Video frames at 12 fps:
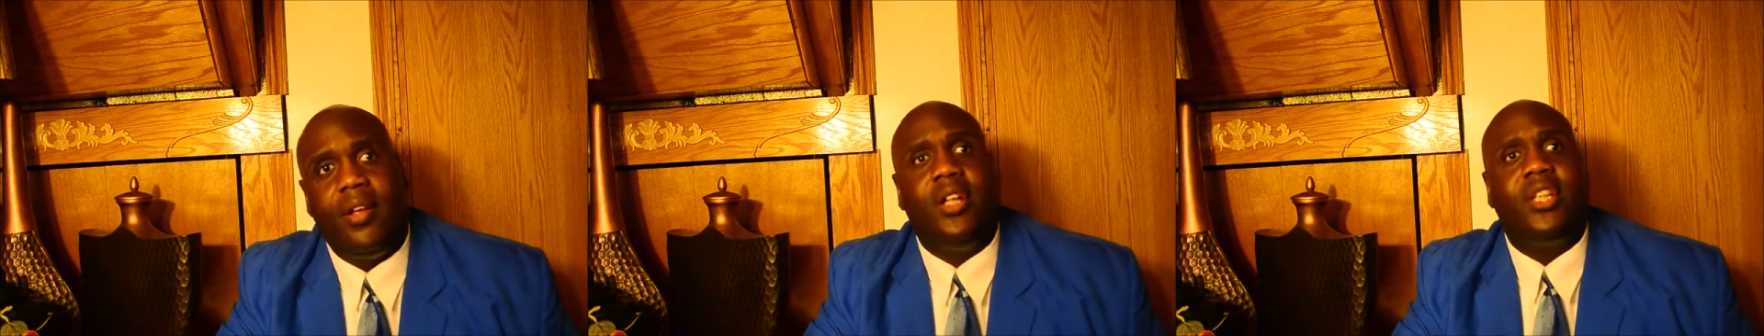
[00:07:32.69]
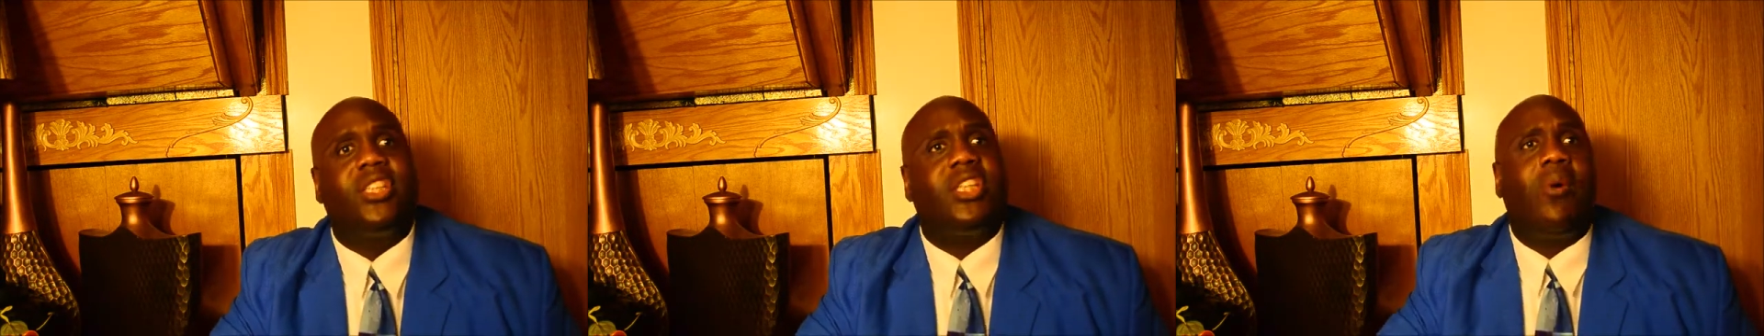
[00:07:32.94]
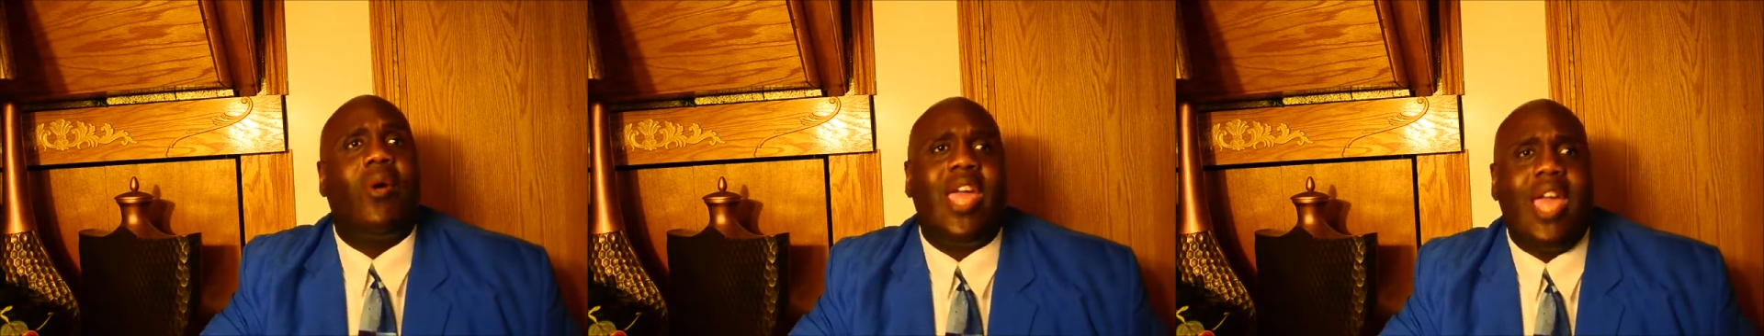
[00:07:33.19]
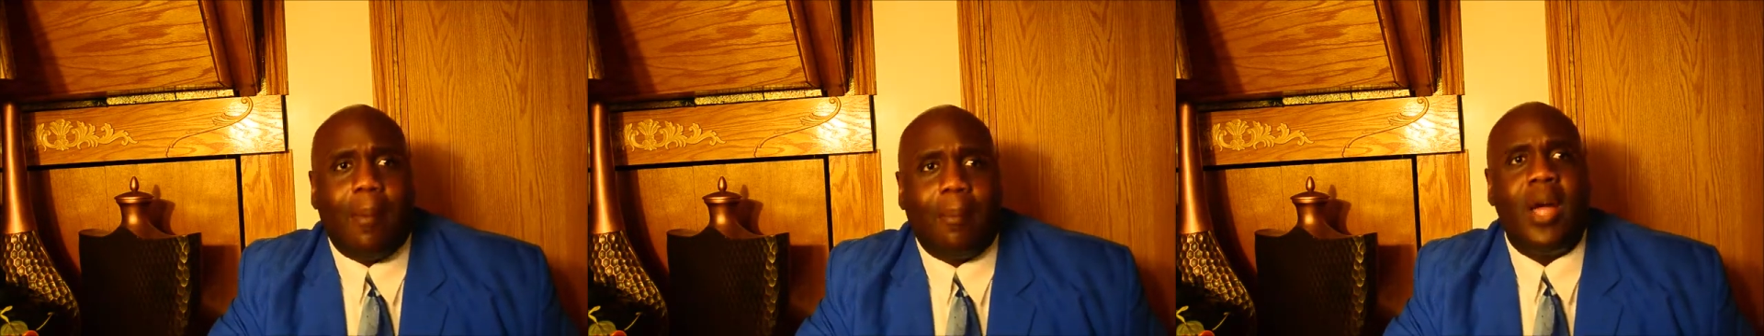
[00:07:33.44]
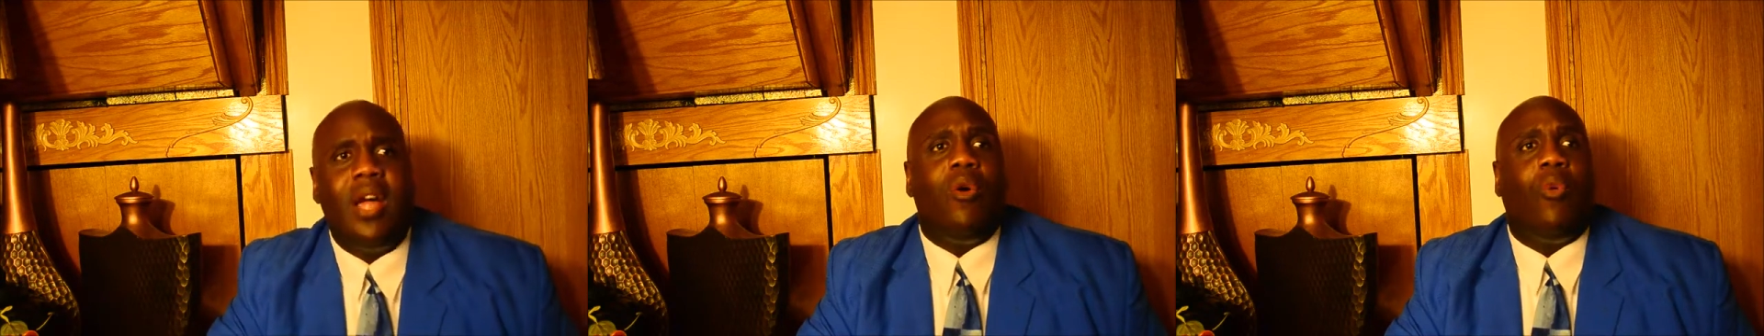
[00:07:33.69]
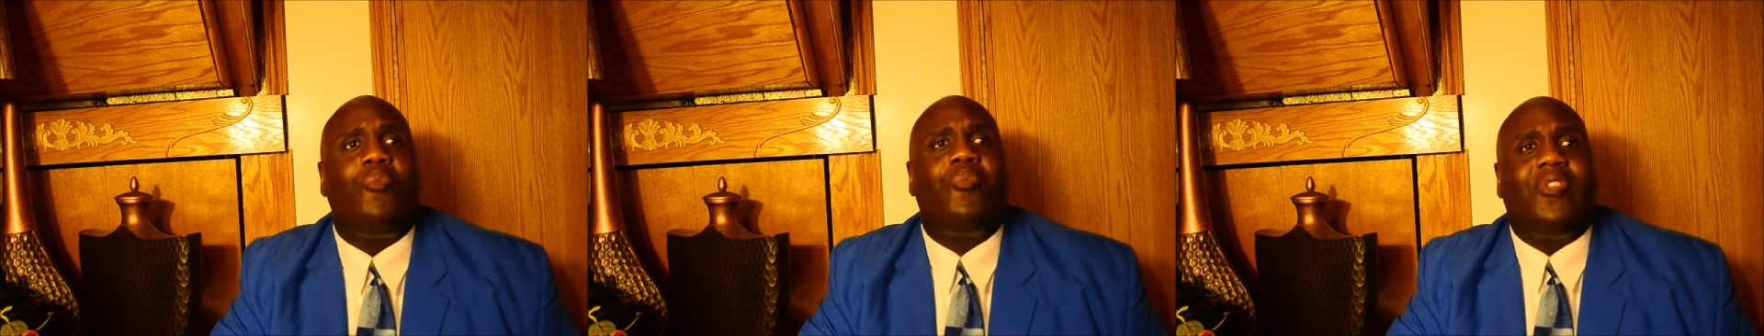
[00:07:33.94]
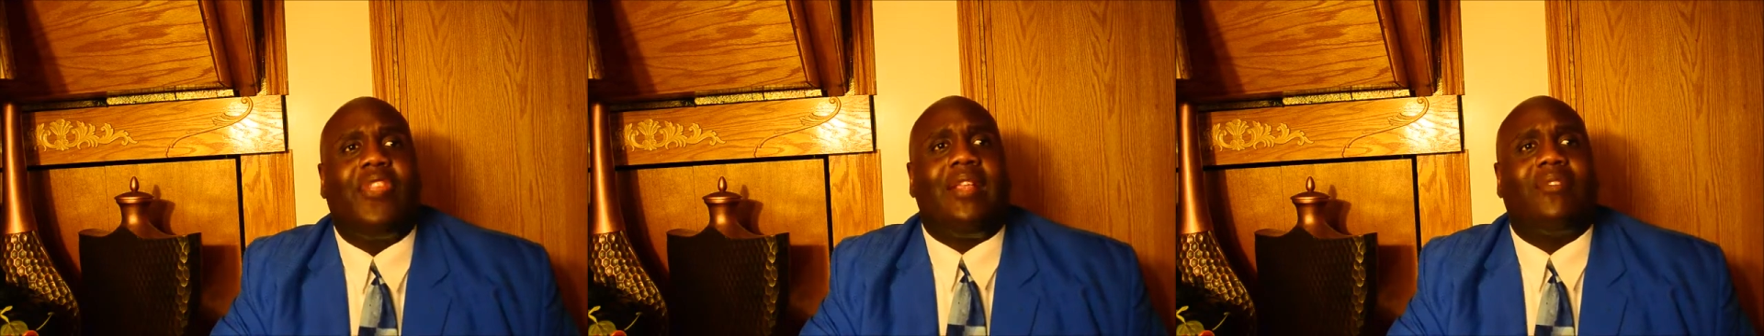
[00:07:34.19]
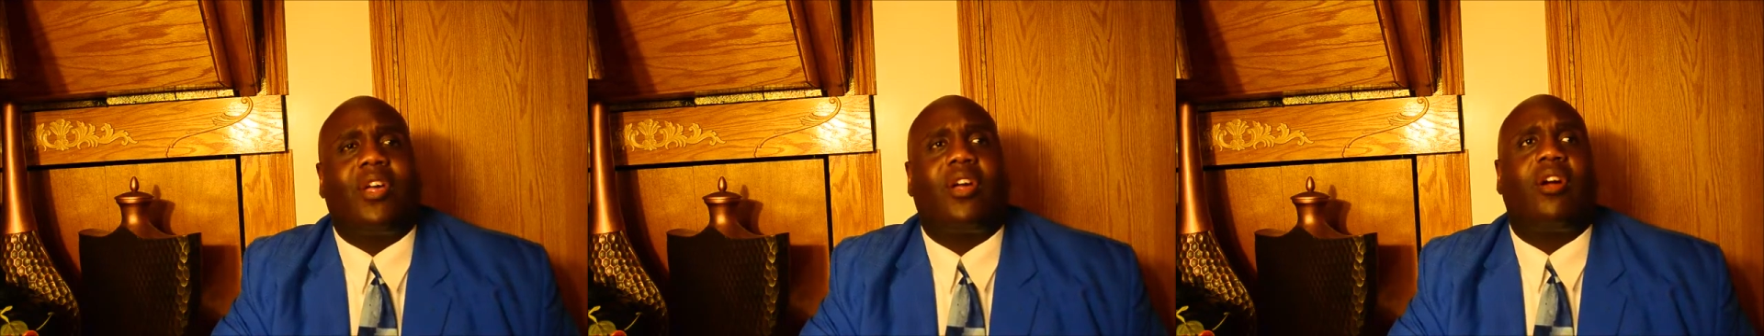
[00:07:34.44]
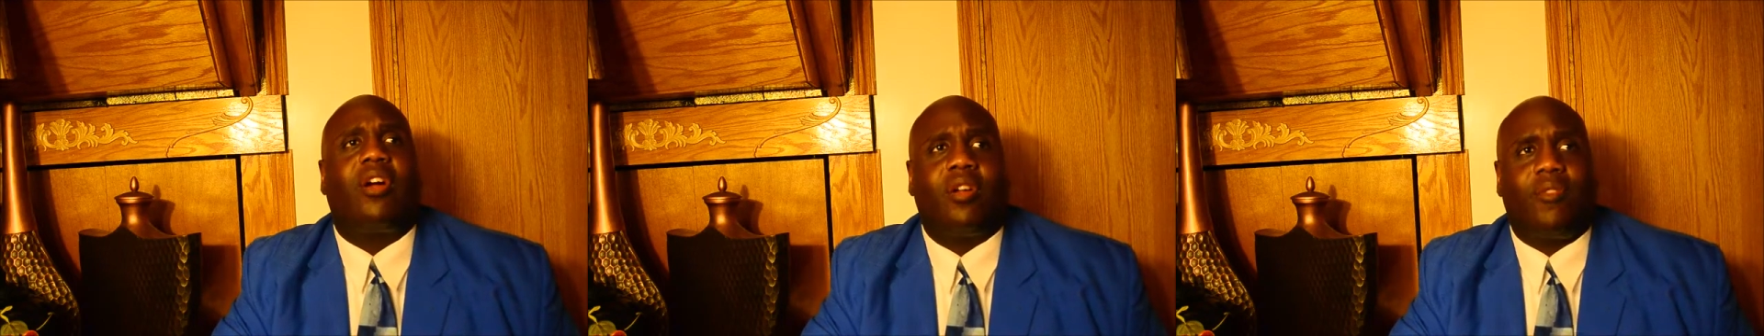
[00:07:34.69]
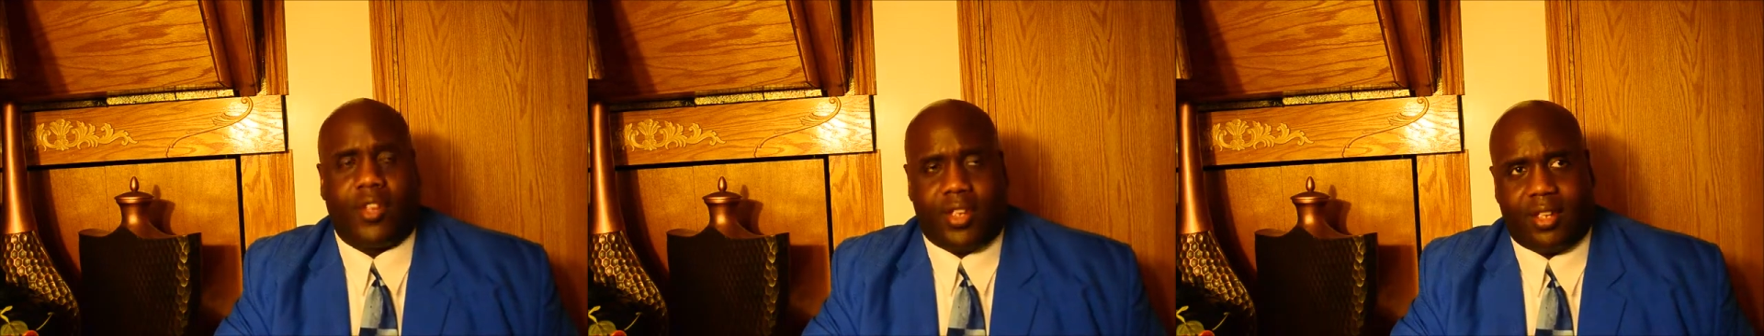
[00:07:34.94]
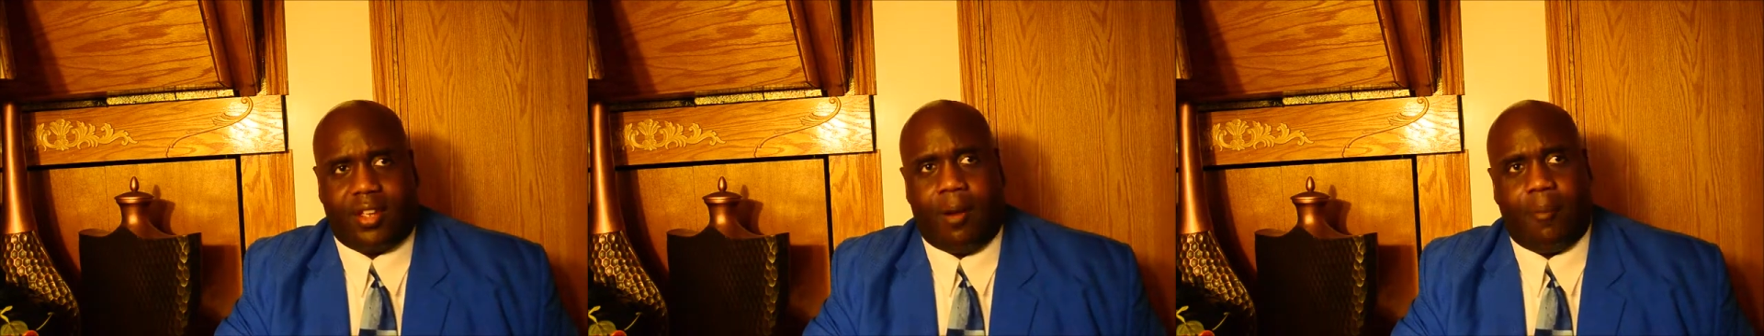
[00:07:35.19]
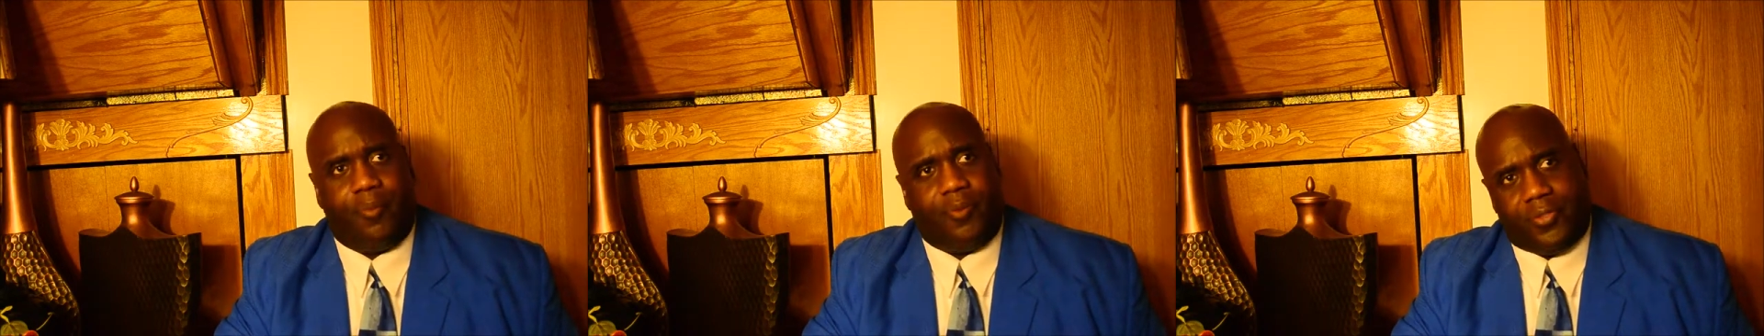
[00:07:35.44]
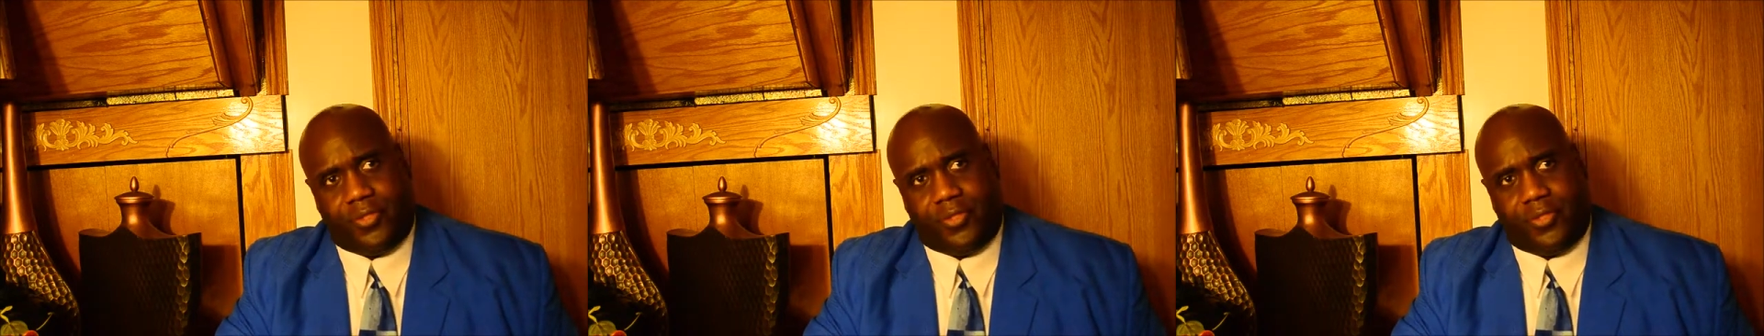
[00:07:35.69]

show him that the um,